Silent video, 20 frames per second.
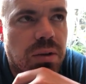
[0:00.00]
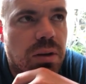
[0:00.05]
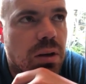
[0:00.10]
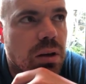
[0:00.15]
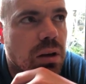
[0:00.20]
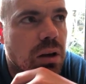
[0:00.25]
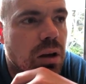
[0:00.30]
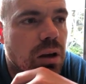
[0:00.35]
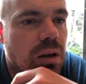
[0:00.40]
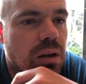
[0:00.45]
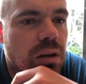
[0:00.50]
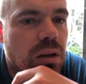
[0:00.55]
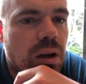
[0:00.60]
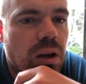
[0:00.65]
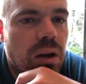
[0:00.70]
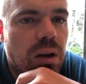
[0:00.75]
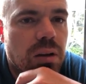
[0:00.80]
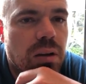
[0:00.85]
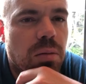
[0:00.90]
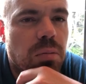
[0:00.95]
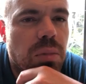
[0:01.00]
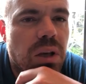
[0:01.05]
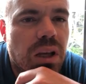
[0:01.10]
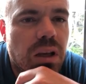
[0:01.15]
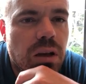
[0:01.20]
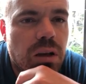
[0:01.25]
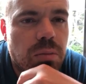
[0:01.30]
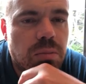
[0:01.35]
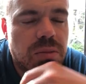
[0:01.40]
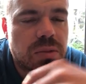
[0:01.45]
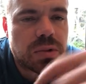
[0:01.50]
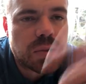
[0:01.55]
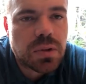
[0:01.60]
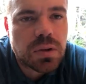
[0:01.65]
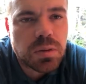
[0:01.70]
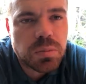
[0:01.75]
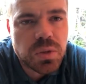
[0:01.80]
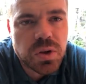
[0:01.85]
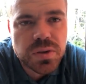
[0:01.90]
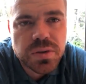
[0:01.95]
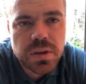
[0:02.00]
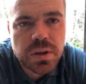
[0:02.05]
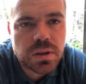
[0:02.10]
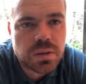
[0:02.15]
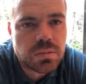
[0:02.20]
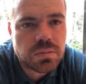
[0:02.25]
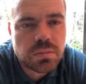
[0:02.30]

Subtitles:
the memes and music